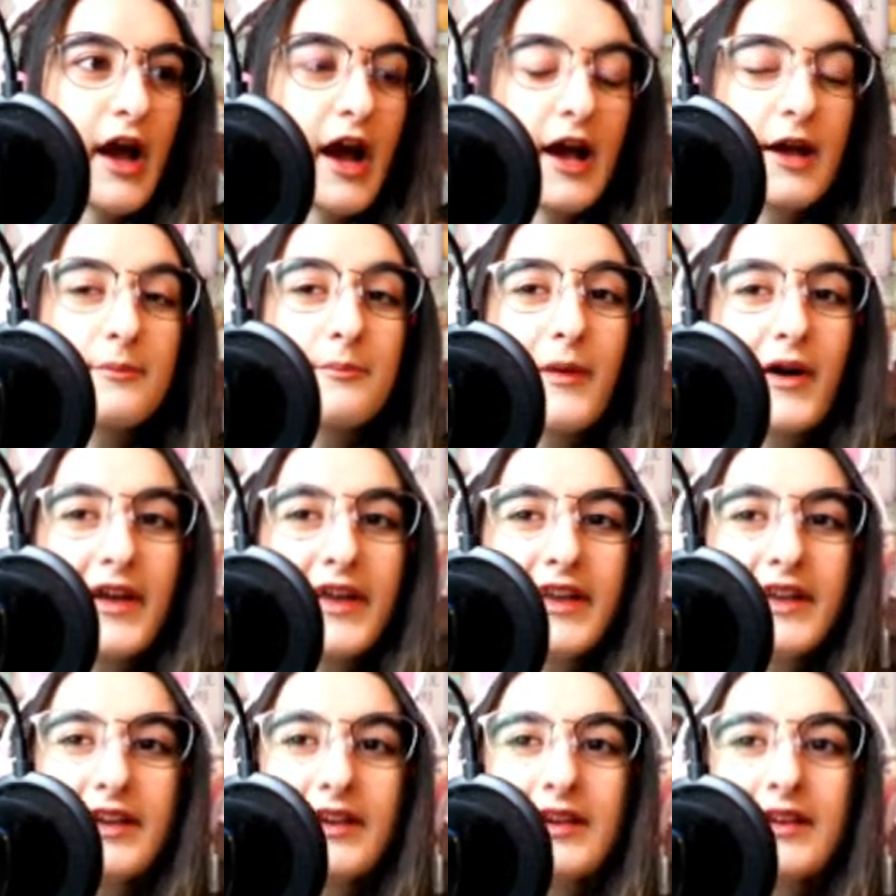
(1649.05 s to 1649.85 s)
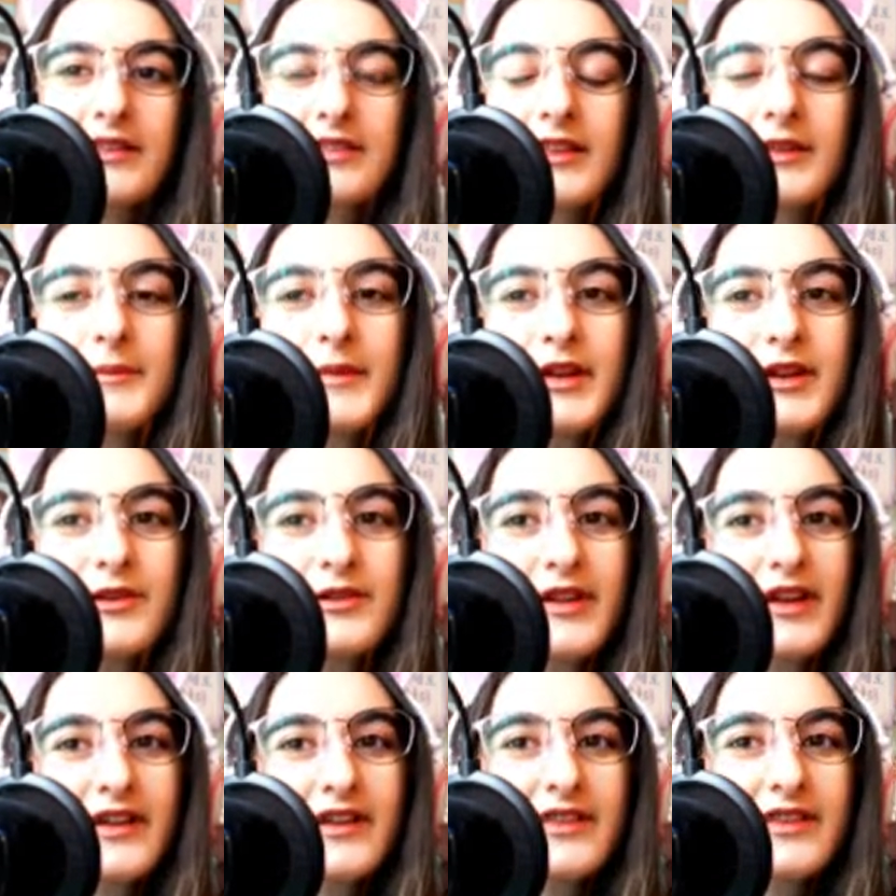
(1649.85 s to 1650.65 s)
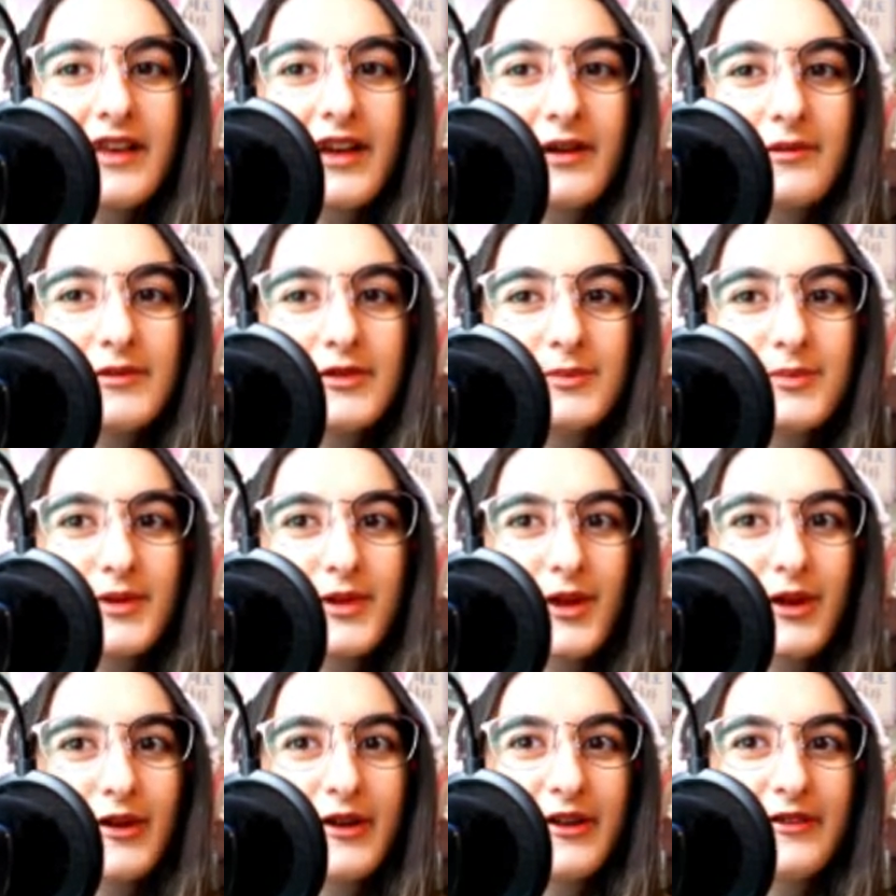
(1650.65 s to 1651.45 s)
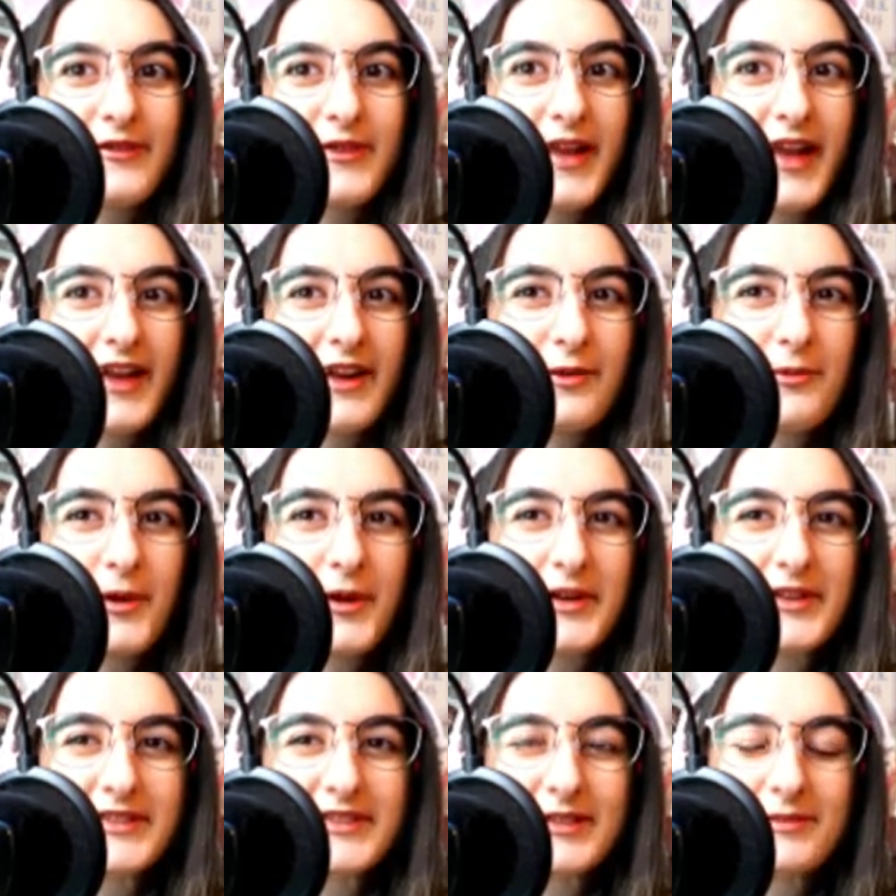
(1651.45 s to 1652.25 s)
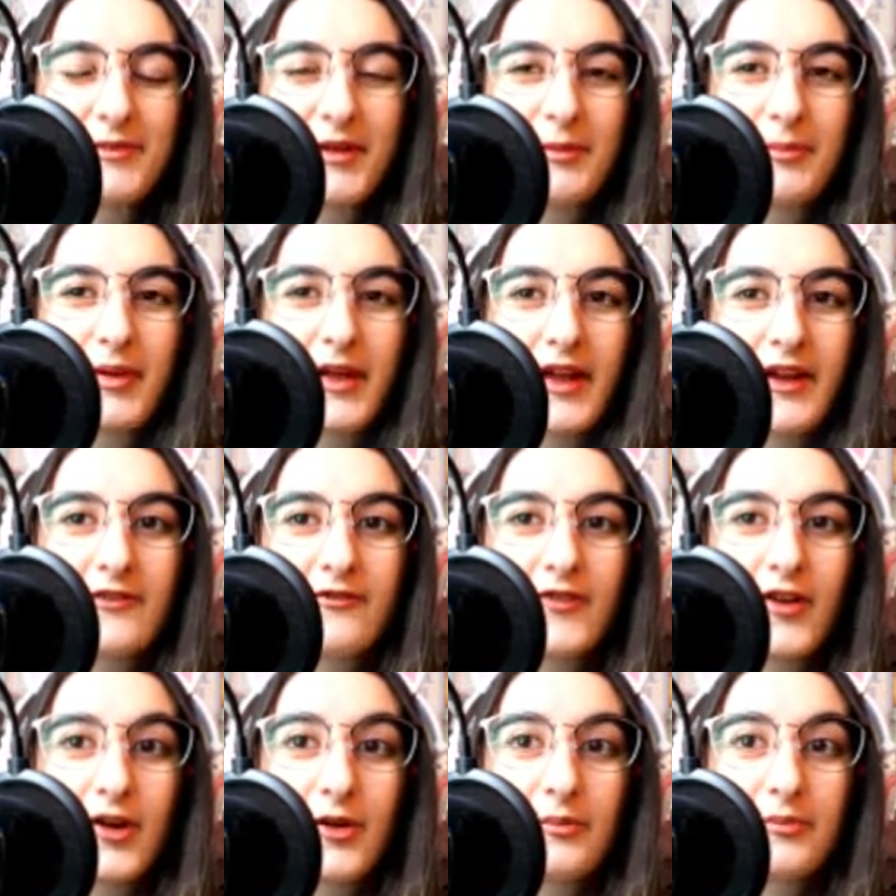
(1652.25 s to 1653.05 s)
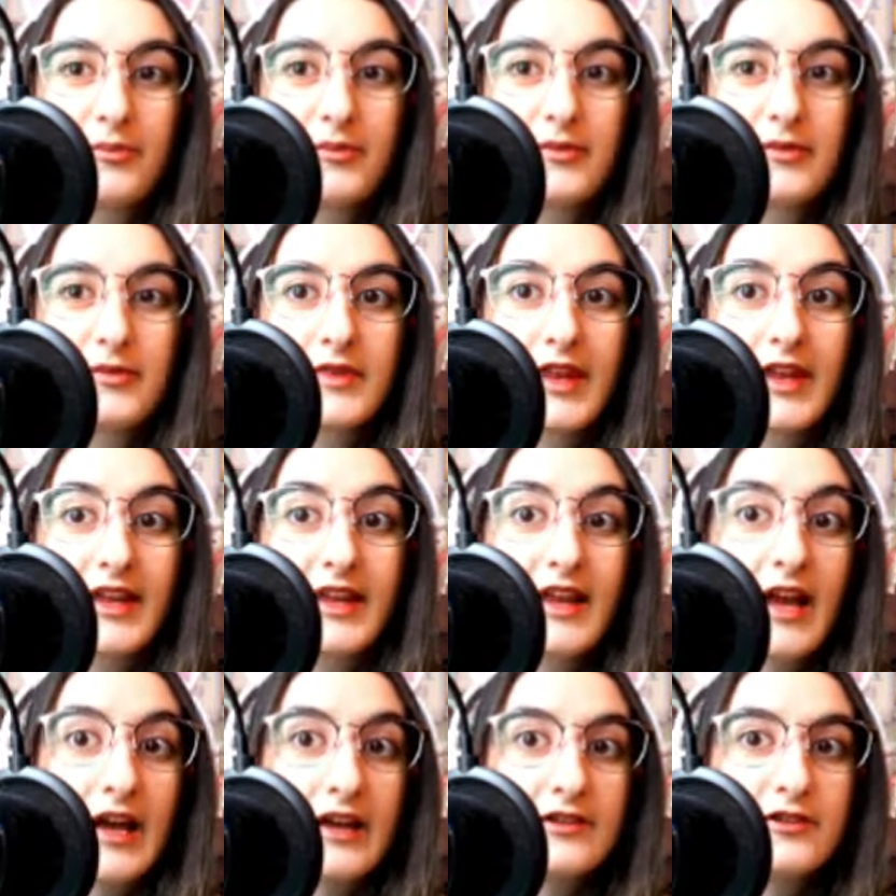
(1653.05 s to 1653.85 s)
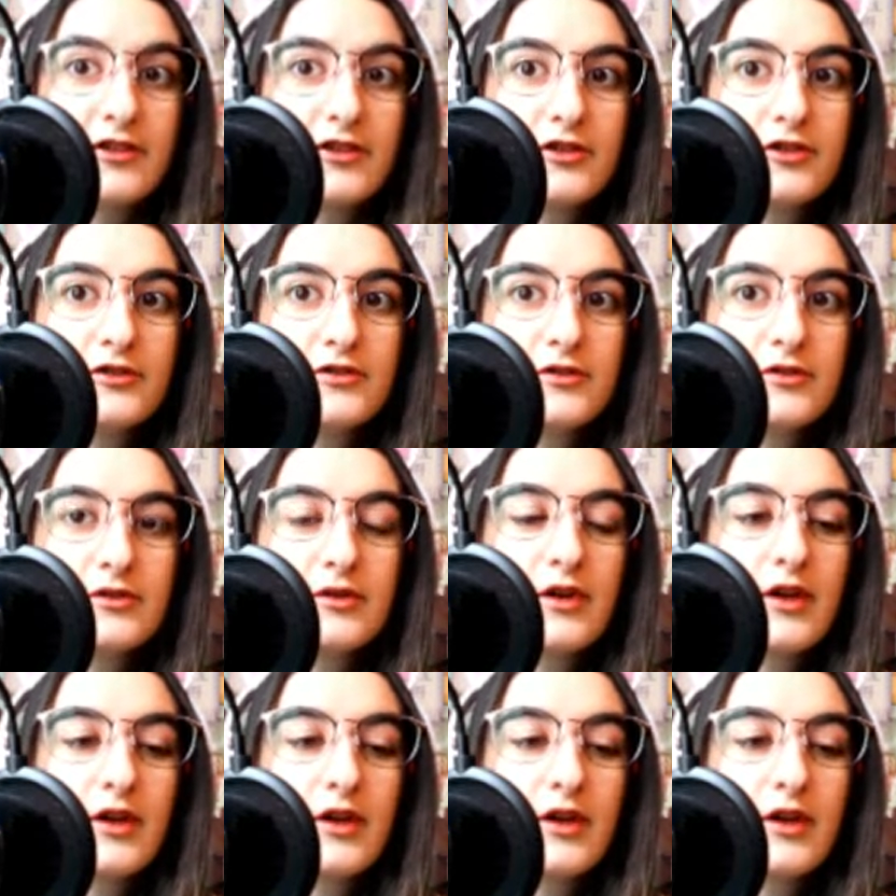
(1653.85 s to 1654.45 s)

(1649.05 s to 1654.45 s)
I might, let me know down in the comments below if you kind of want to see me play from like Kaito